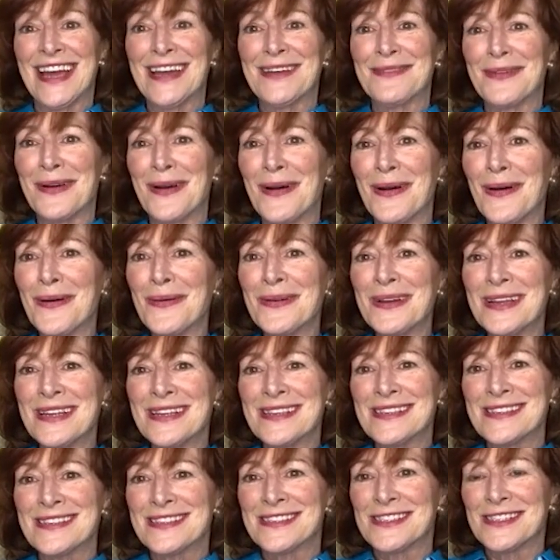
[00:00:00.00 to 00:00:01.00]
I've
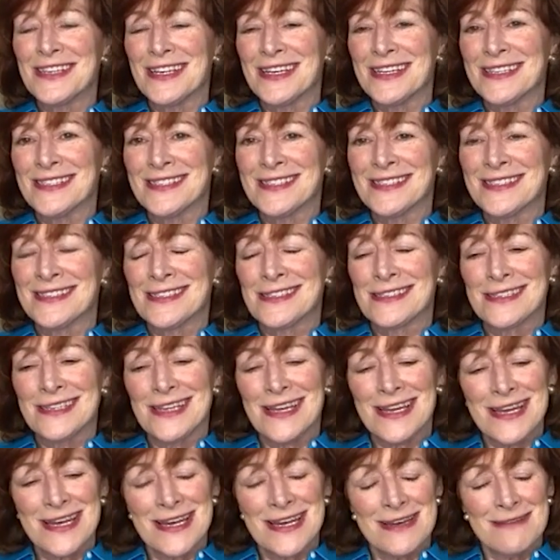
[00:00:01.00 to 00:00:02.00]
always just
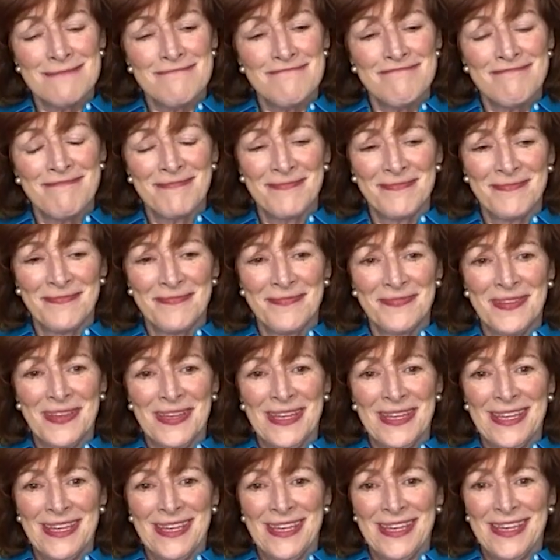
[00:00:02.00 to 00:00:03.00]

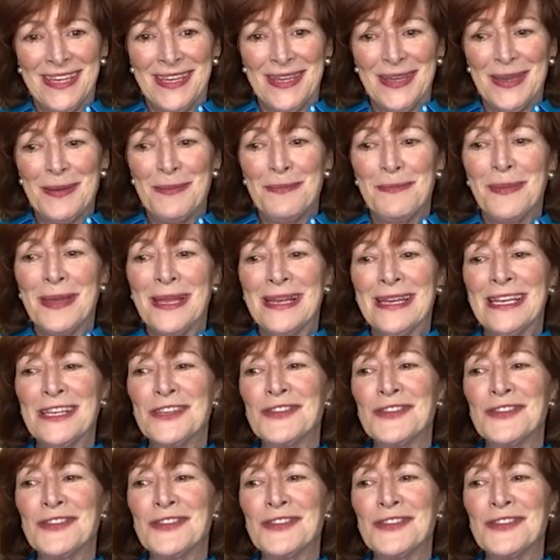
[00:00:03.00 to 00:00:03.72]
been